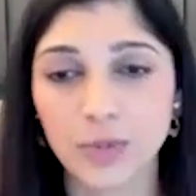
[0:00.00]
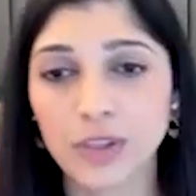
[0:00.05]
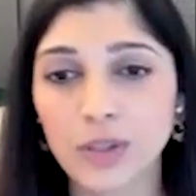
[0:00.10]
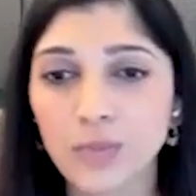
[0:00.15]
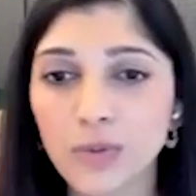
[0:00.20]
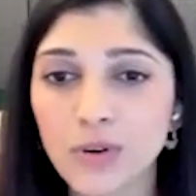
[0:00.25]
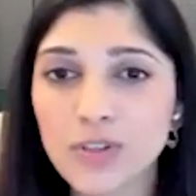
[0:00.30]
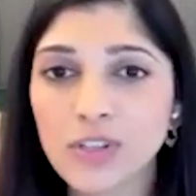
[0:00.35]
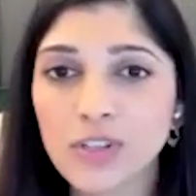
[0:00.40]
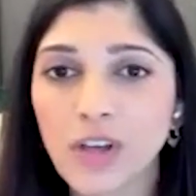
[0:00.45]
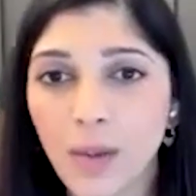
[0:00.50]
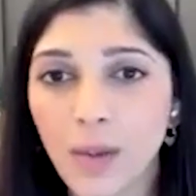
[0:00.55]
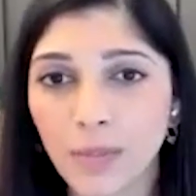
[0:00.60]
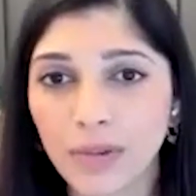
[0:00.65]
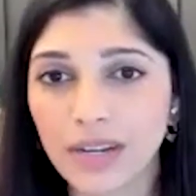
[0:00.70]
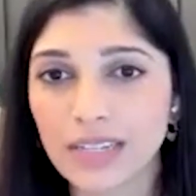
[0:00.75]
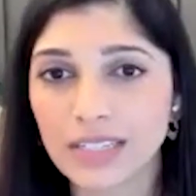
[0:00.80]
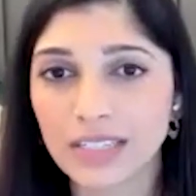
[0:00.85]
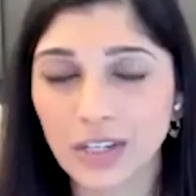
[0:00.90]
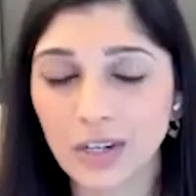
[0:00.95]
But the most
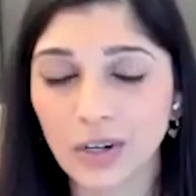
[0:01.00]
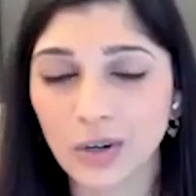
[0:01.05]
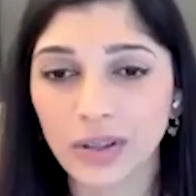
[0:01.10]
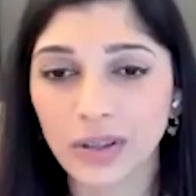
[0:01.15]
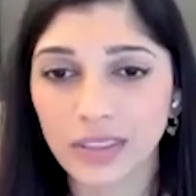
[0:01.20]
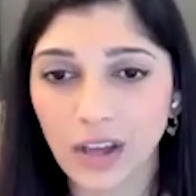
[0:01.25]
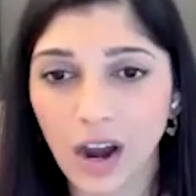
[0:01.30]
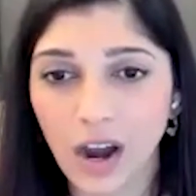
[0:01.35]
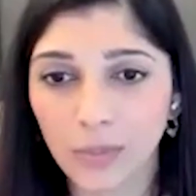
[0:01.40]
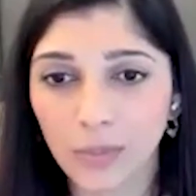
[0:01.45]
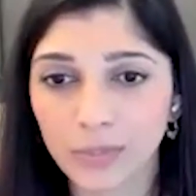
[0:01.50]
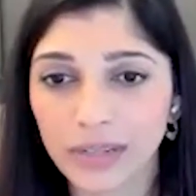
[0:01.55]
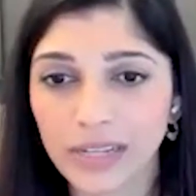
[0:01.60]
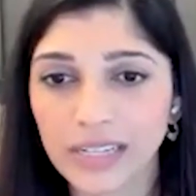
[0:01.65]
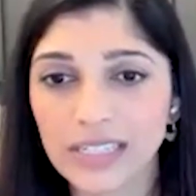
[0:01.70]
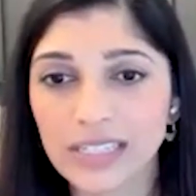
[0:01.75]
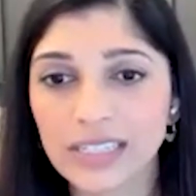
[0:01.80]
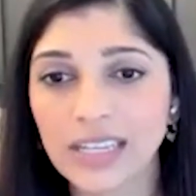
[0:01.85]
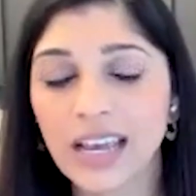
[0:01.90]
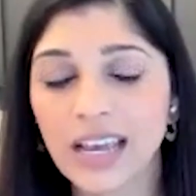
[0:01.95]
common is, in the
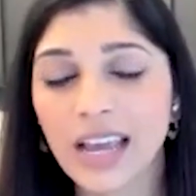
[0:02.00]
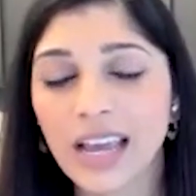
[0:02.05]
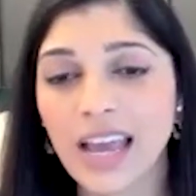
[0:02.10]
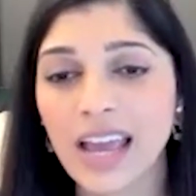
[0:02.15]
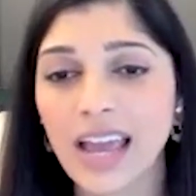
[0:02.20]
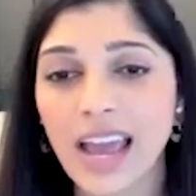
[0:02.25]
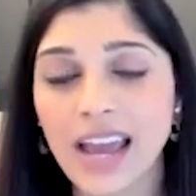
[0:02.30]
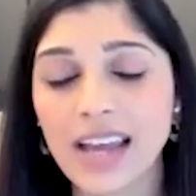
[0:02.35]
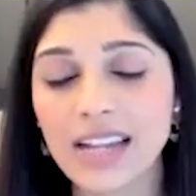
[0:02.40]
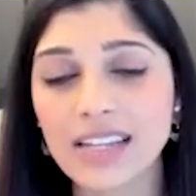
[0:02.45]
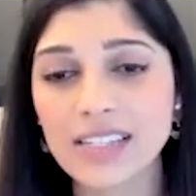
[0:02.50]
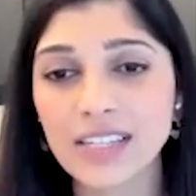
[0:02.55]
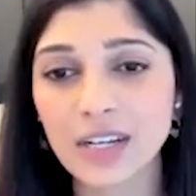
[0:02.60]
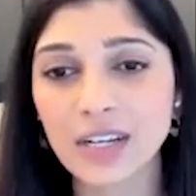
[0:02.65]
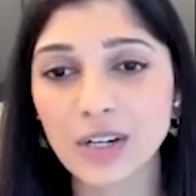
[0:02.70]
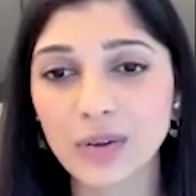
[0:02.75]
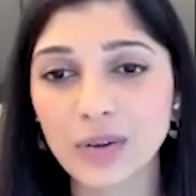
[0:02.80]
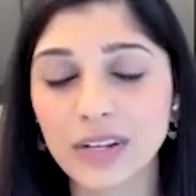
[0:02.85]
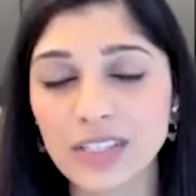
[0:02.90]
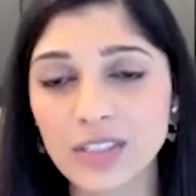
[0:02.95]
armpits. And
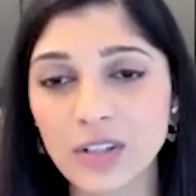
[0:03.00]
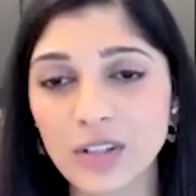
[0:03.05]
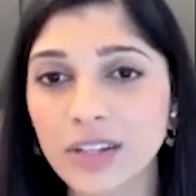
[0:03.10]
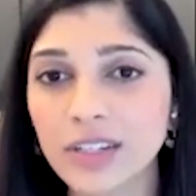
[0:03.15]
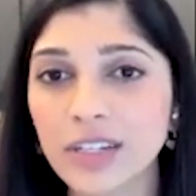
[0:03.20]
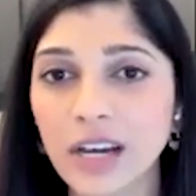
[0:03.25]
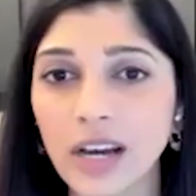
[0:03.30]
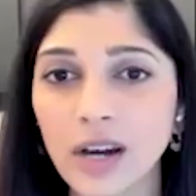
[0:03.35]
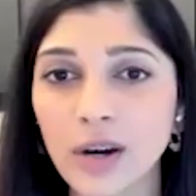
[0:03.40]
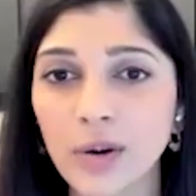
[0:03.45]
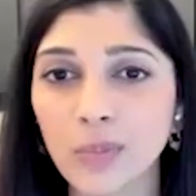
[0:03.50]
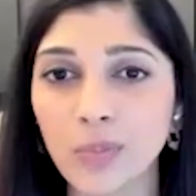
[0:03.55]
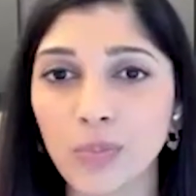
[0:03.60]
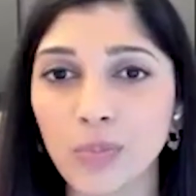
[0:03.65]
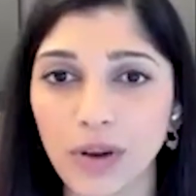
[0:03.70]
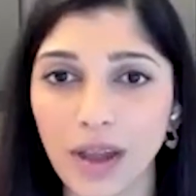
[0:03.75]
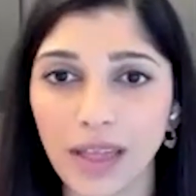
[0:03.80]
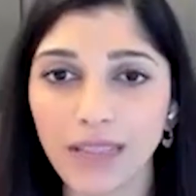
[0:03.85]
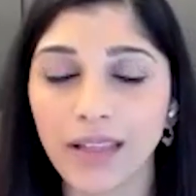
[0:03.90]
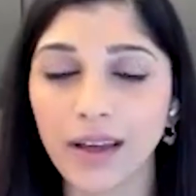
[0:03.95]
so it's called a
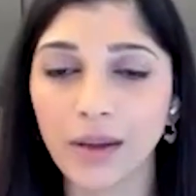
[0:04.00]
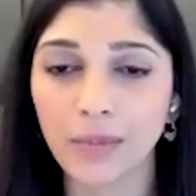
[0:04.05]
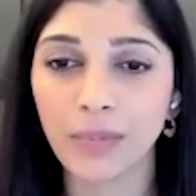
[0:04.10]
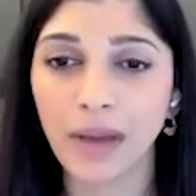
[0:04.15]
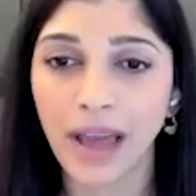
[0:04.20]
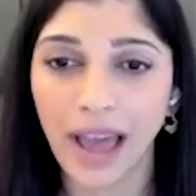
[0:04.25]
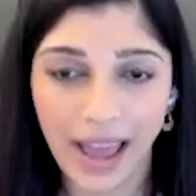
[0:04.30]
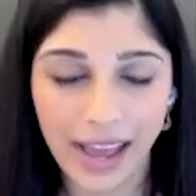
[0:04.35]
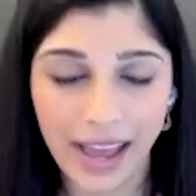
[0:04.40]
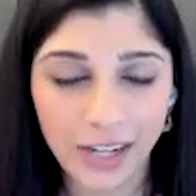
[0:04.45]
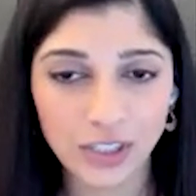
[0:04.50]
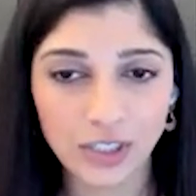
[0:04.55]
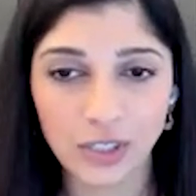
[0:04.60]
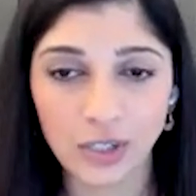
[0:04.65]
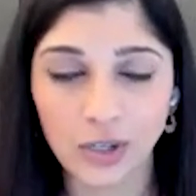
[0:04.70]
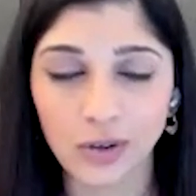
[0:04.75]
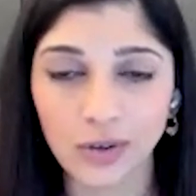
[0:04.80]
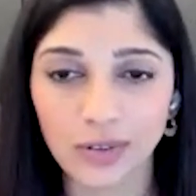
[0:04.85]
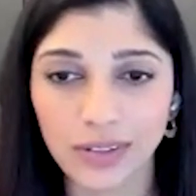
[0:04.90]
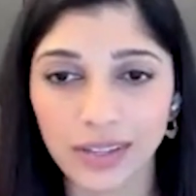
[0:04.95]
Brella patch.
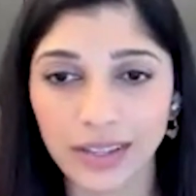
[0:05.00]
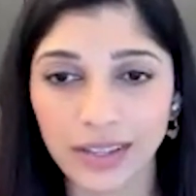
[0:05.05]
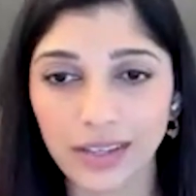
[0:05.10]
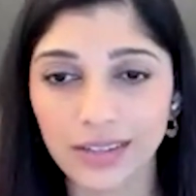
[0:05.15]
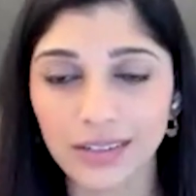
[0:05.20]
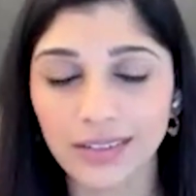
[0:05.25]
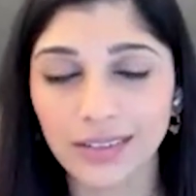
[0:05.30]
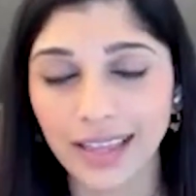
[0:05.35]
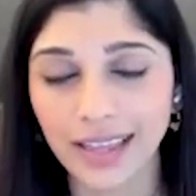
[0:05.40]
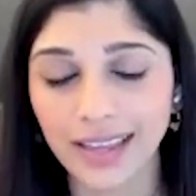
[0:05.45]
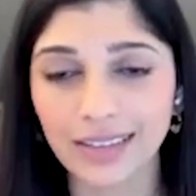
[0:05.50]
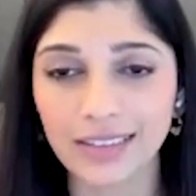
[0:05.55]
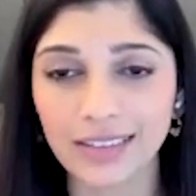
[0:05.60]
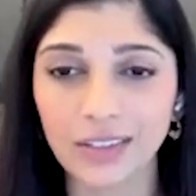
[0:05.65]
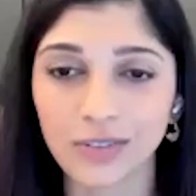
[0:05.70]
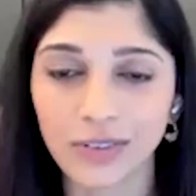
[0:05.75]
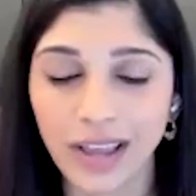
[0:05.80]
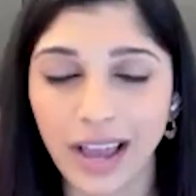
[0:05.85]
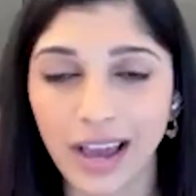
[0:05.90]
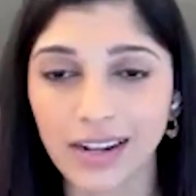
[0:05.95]
So like
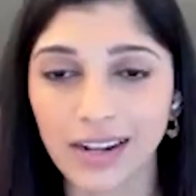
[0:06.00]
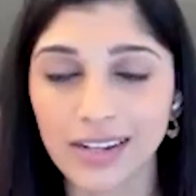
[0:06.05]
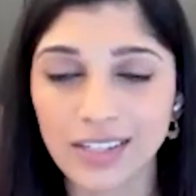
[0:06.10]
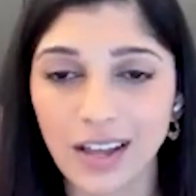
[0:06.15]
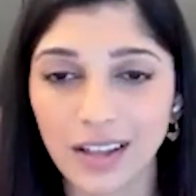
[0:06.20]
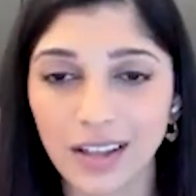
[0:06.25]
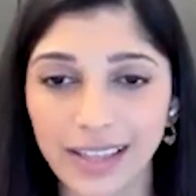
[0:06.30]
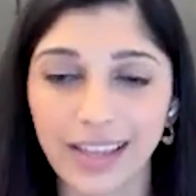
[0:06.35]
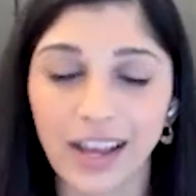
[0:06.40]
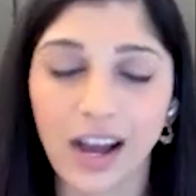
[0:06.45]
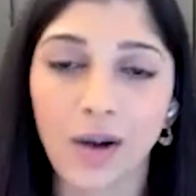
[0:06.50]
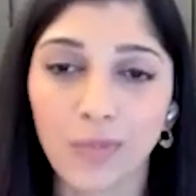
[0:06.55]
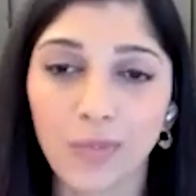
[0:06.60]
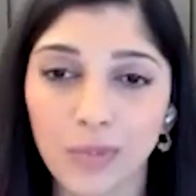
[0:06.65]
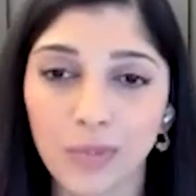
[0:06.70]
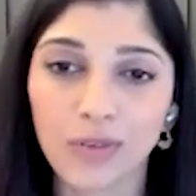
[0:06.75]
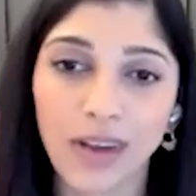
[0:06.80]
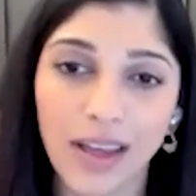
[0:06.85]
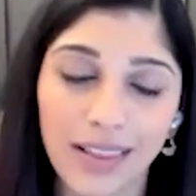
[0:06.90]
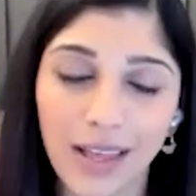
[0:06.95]
the Rihanna song, like
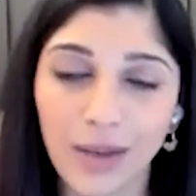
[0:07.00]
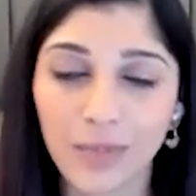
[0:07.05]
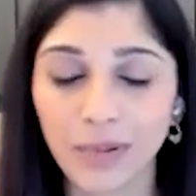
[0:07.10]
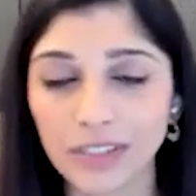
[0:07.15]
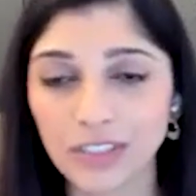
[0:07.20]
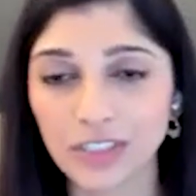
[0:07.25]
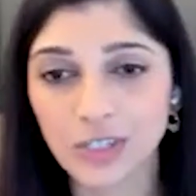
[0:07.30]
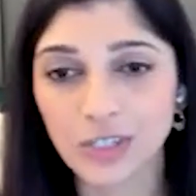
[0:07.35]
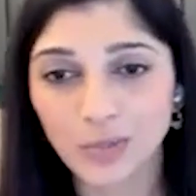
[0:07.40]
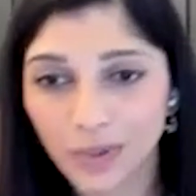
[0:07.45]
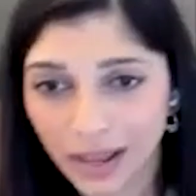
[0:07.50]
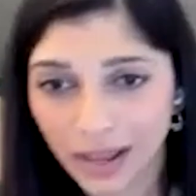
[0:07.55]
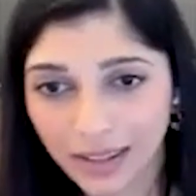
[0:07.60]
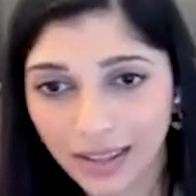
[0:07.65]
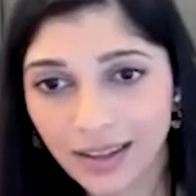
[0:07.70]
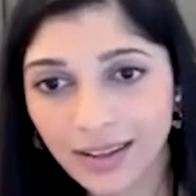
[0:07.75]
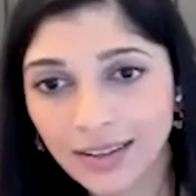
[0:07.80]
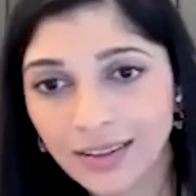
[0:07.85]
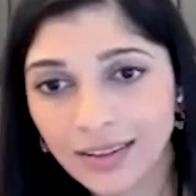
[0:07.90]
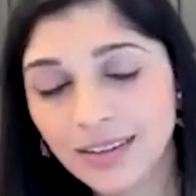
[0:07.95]
umbrella, but just Brella.